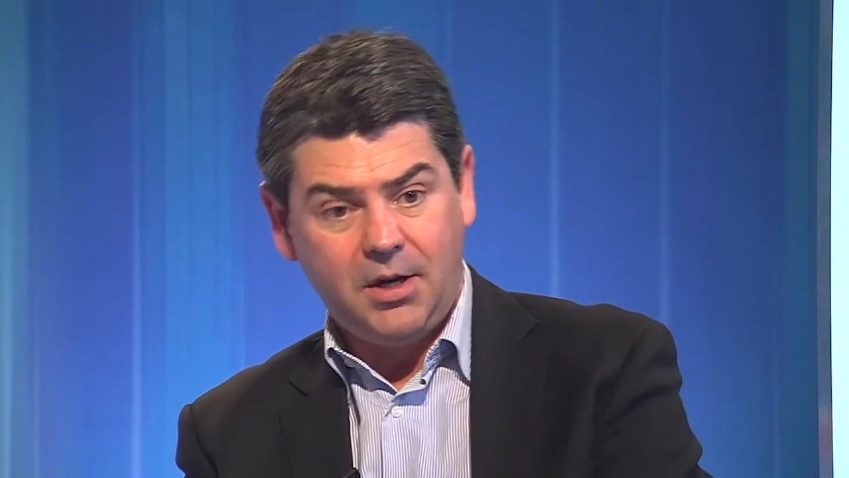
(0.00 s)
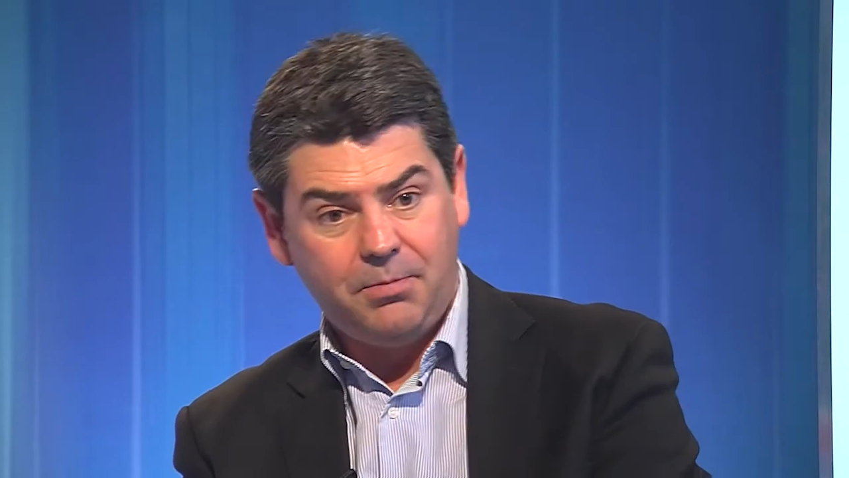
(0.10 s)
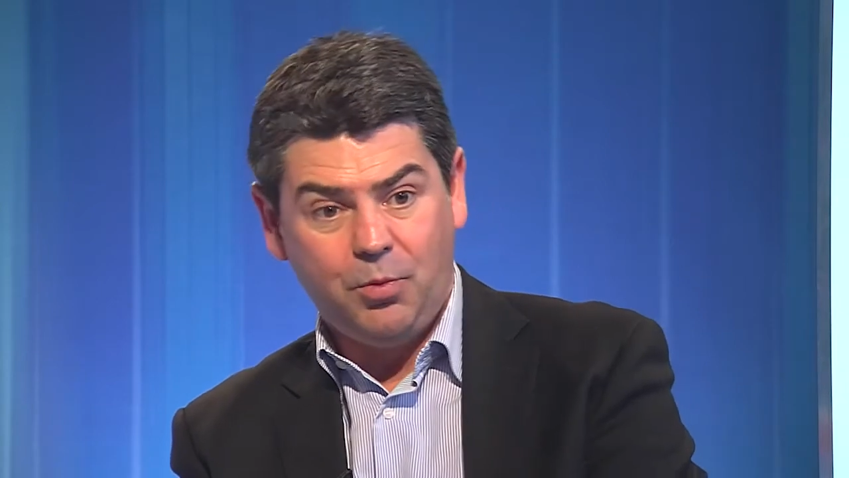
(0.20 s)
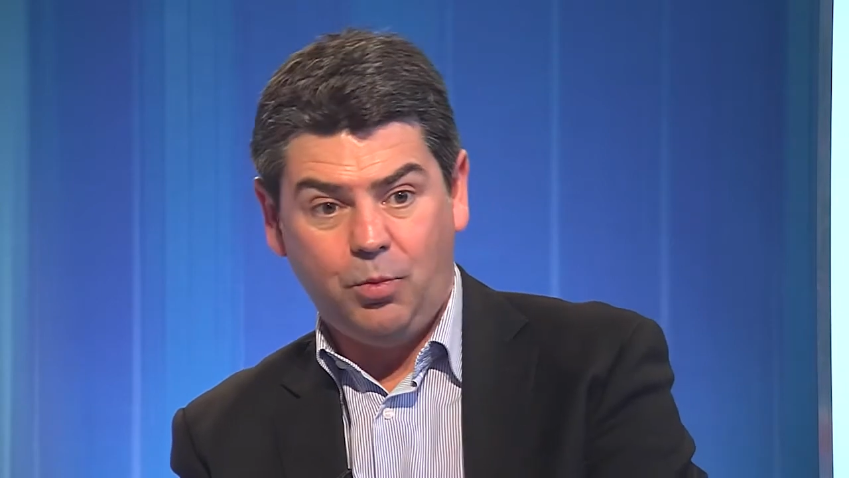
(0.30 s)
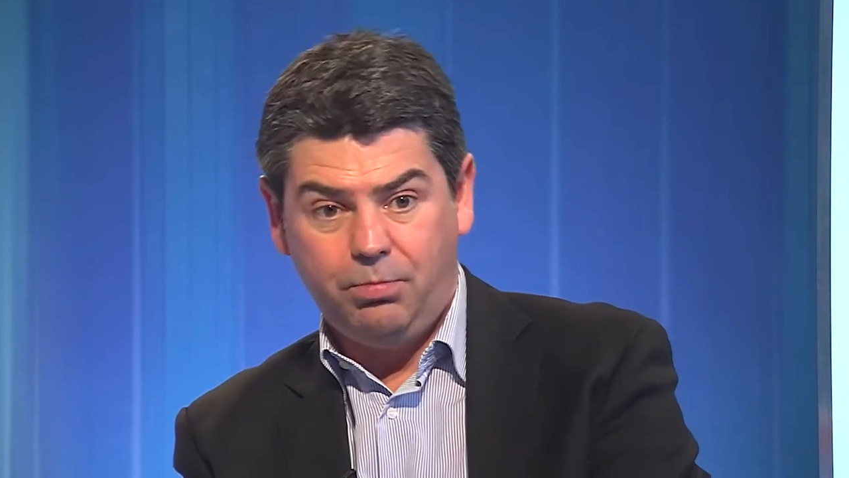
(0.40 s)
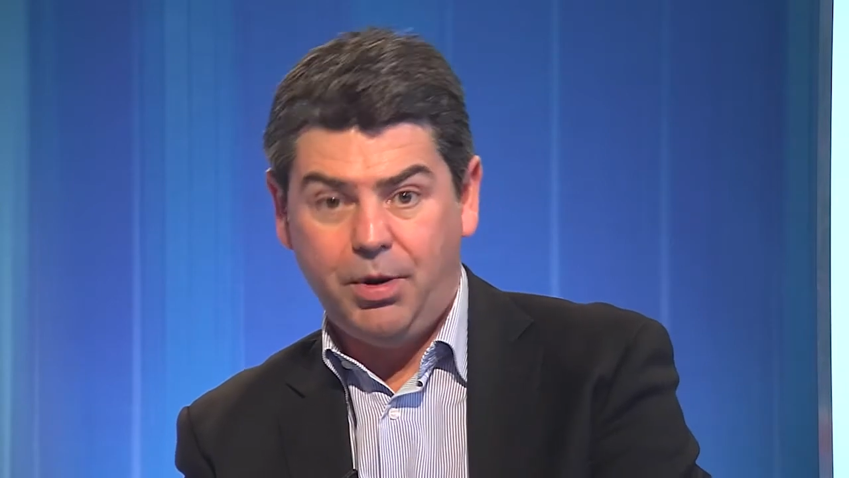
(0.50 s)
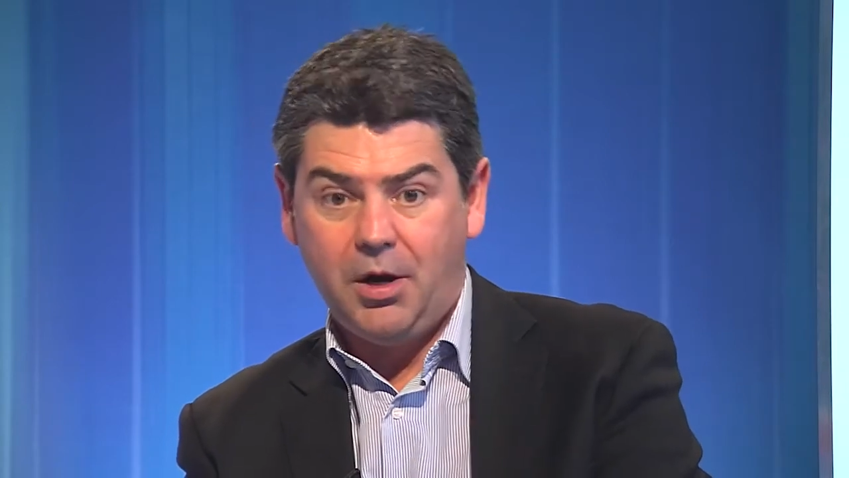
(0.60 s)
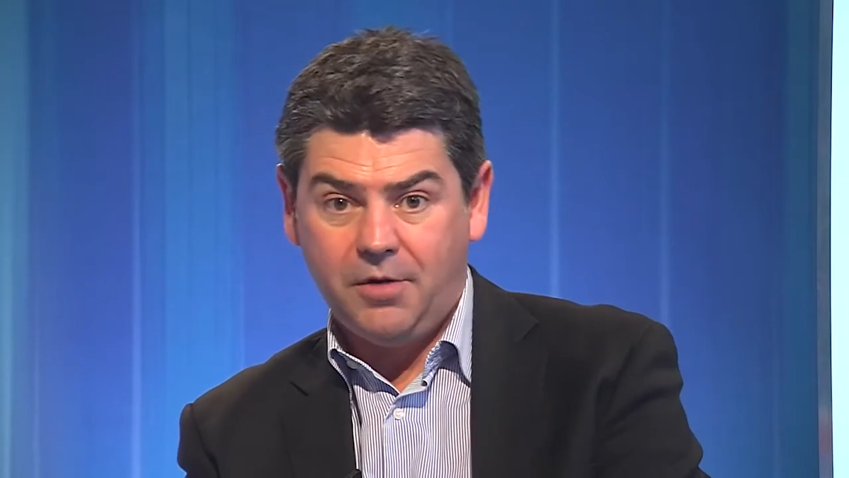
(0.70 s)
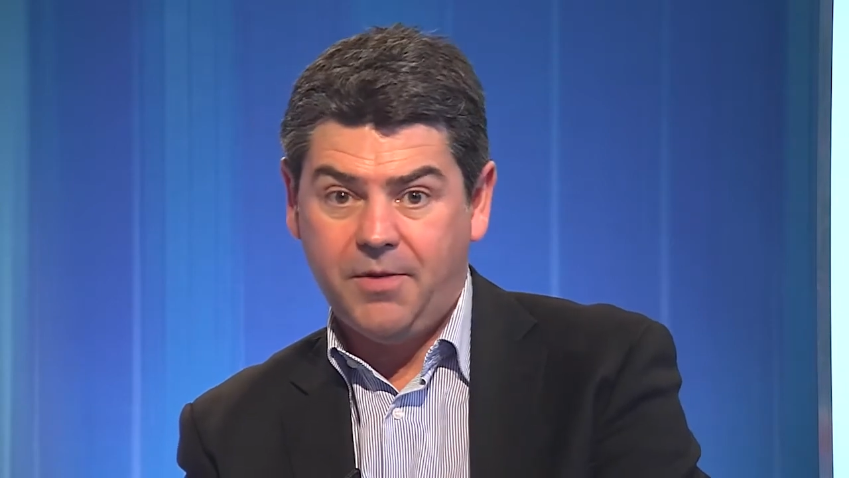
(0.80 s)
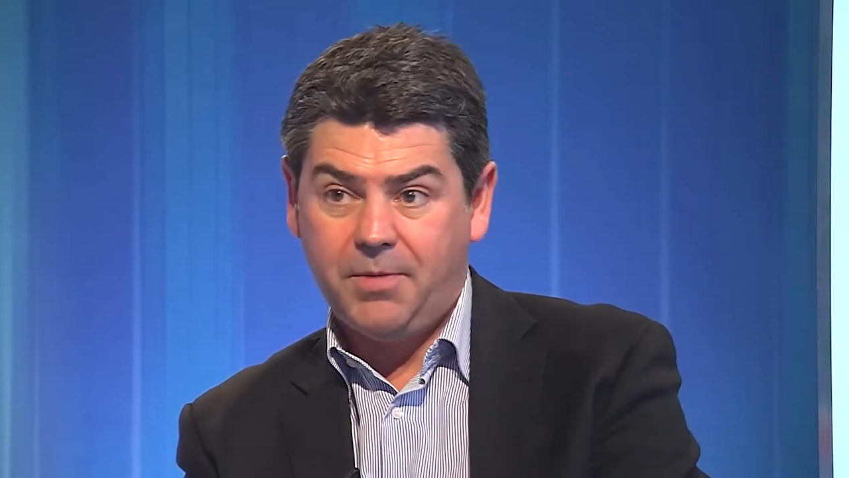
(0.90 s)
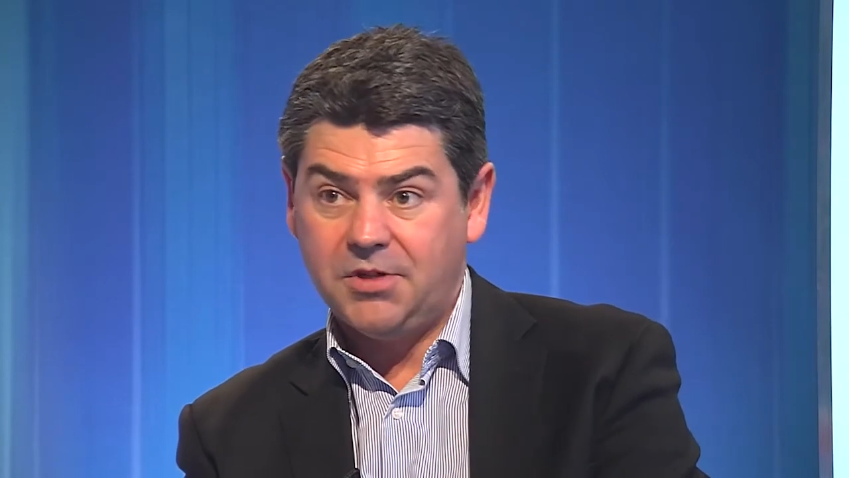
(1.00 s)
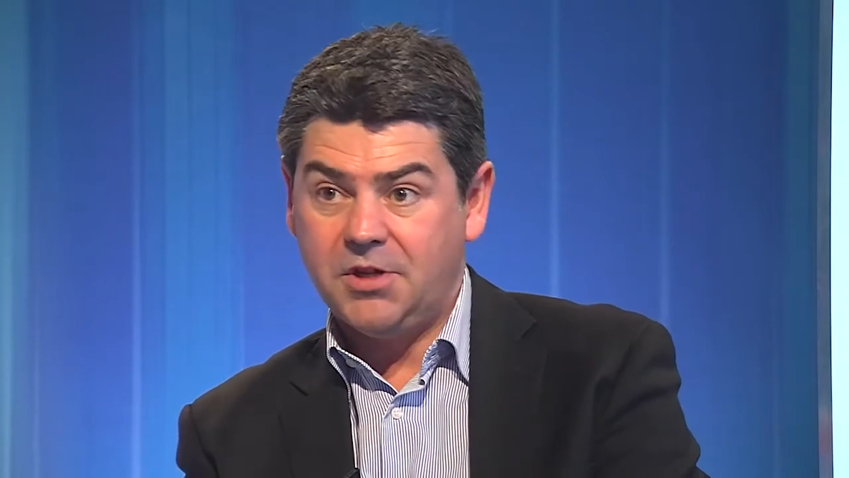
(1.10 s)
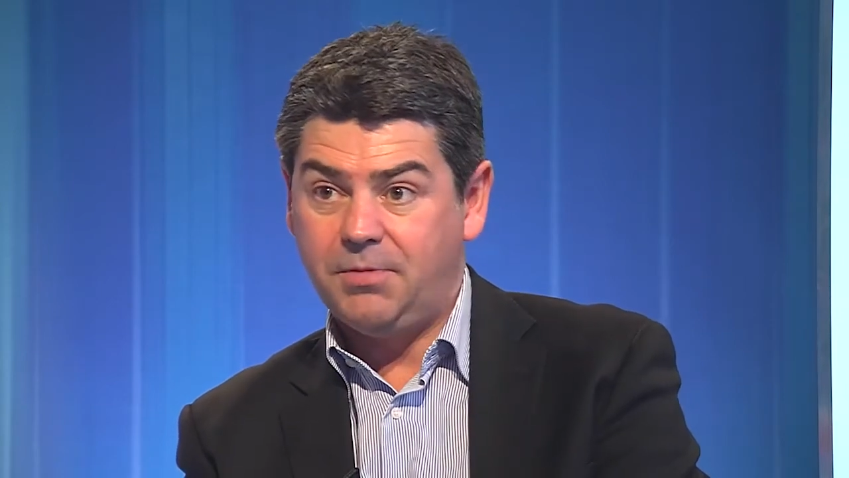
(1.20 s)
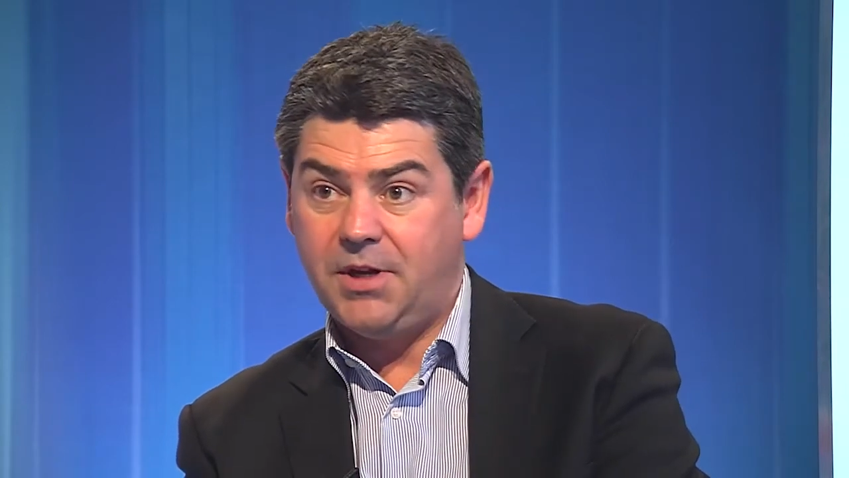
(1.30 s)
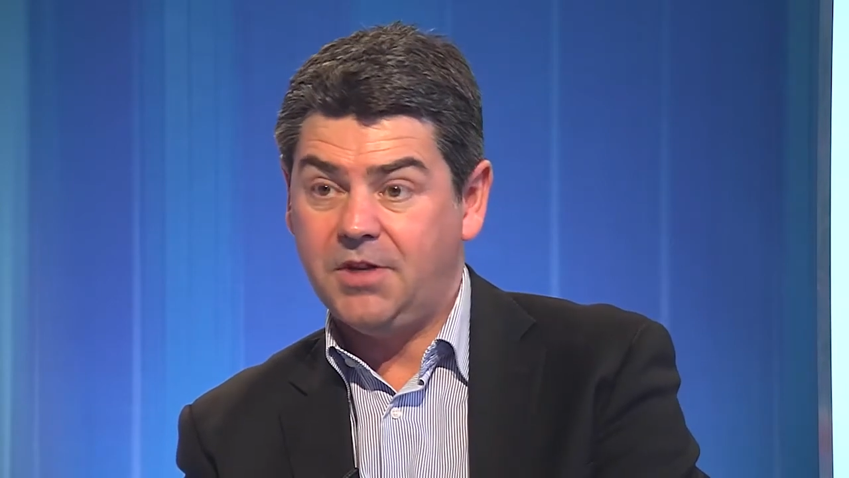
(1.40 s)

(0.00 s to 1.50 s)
But part of the business plan